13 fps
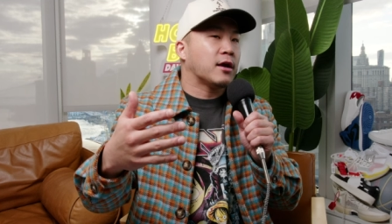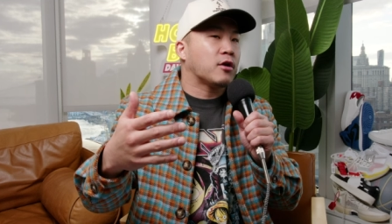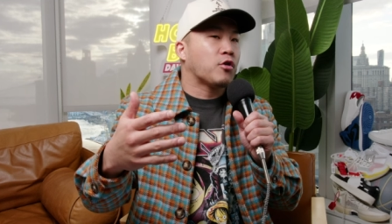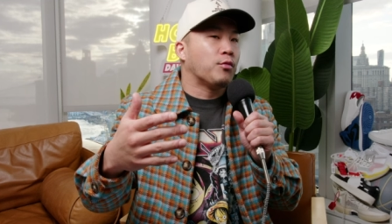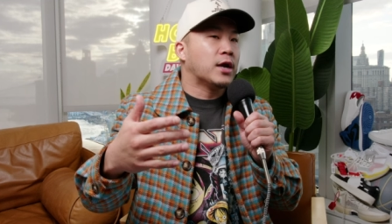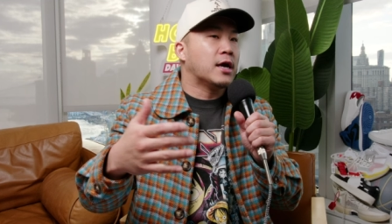and
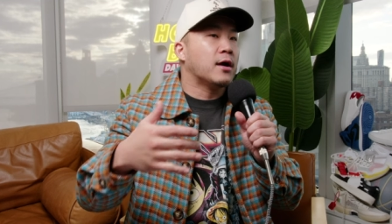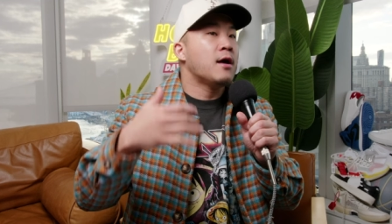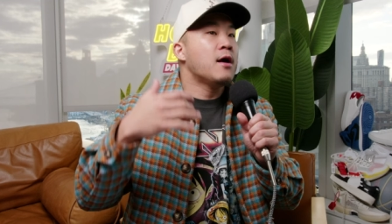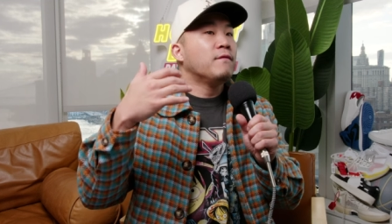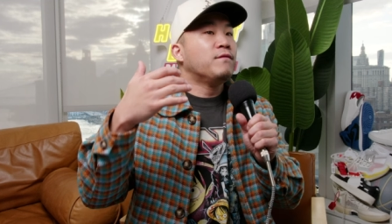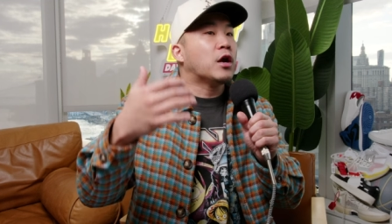Korea,
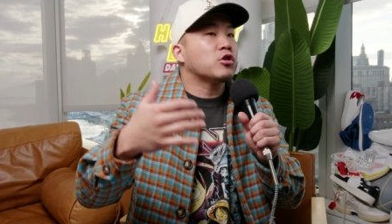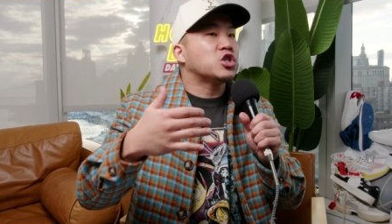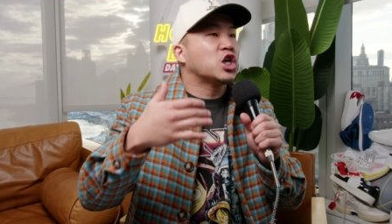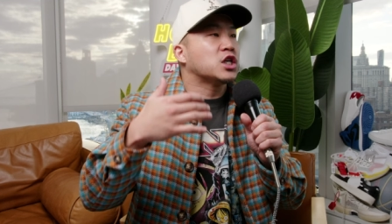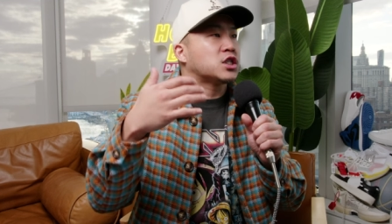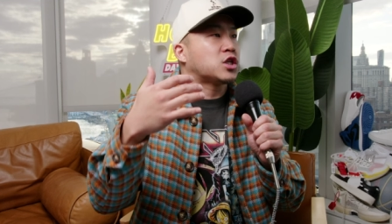they're
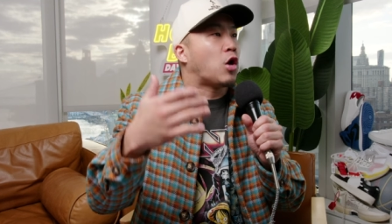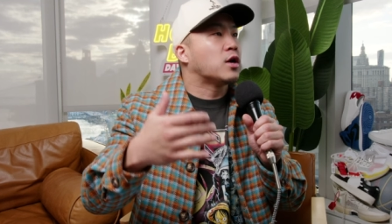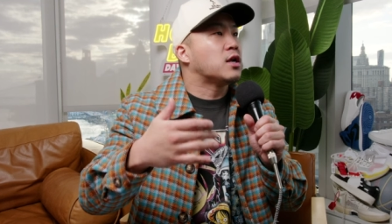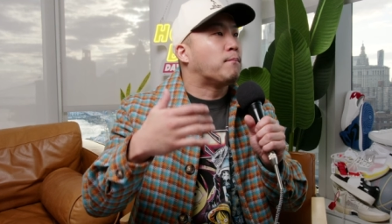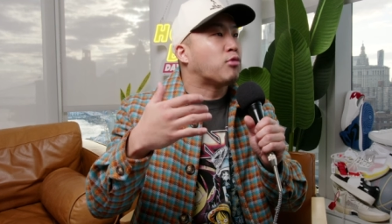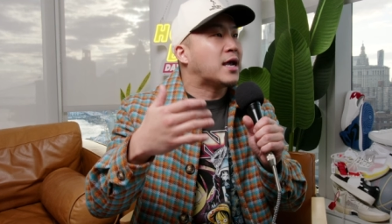just
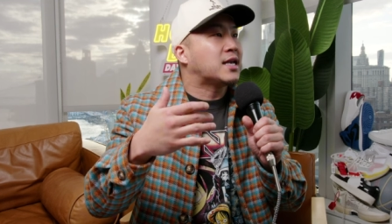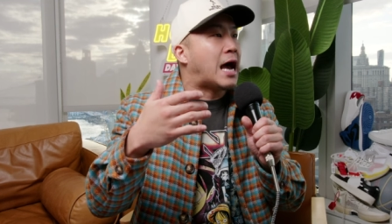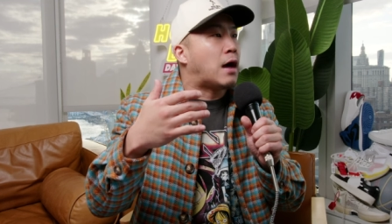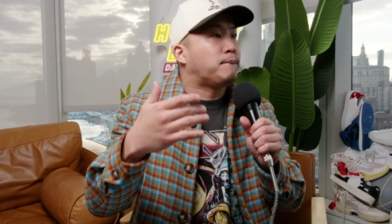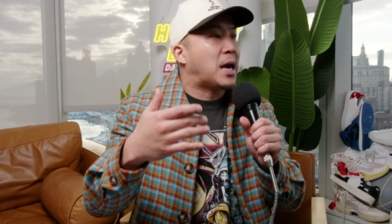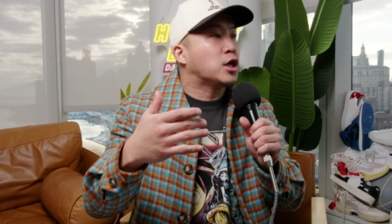starting to break
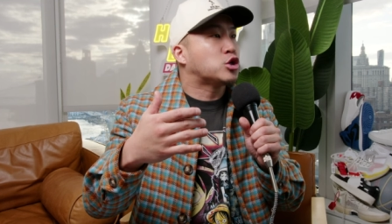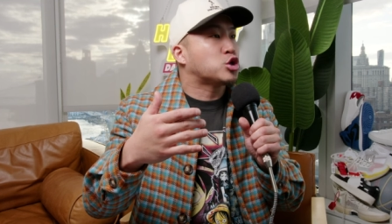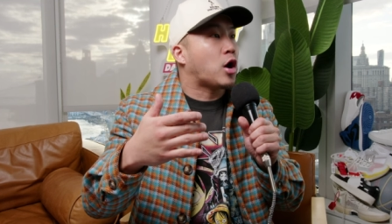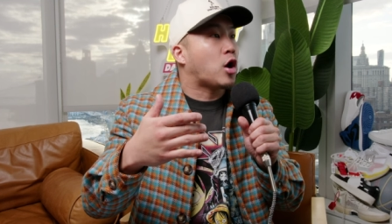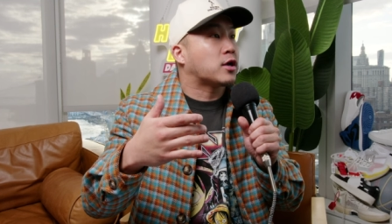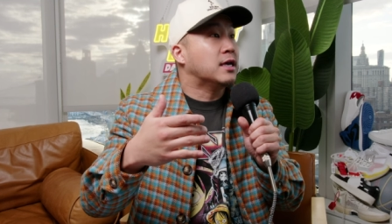down
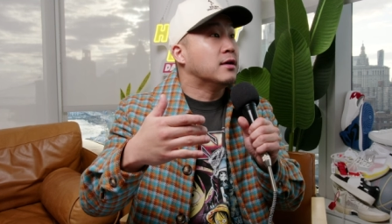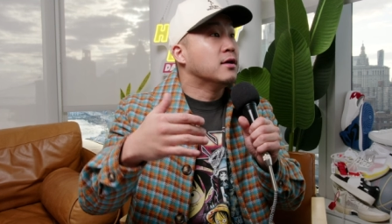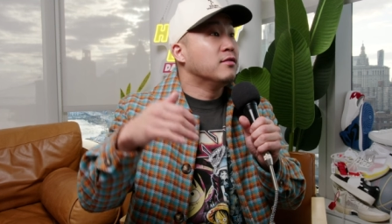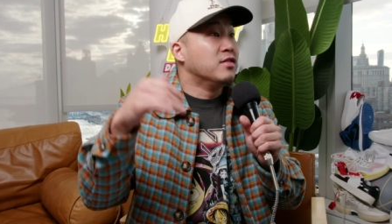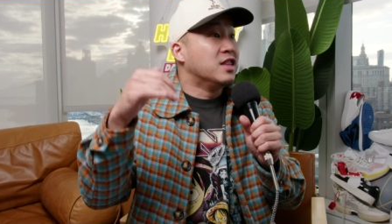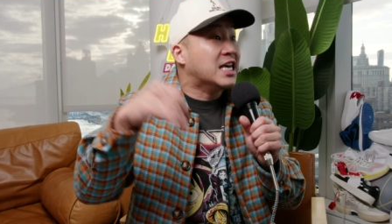patriarchy
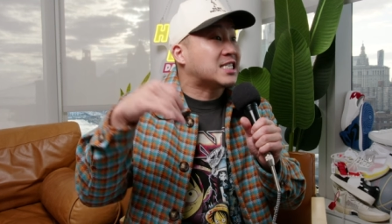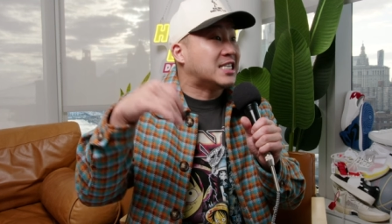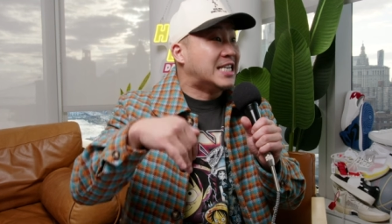this